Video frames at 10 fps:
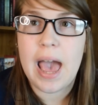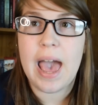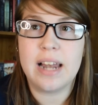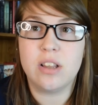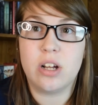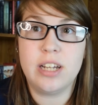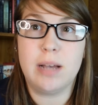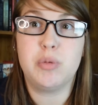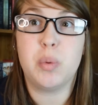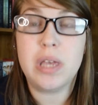and a lot of
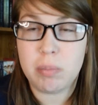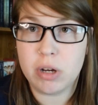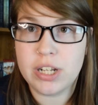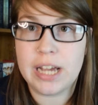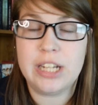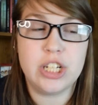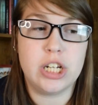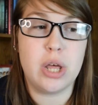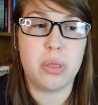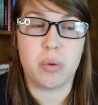times will keep your
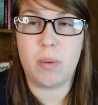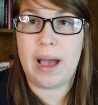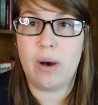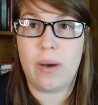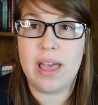attention throughout,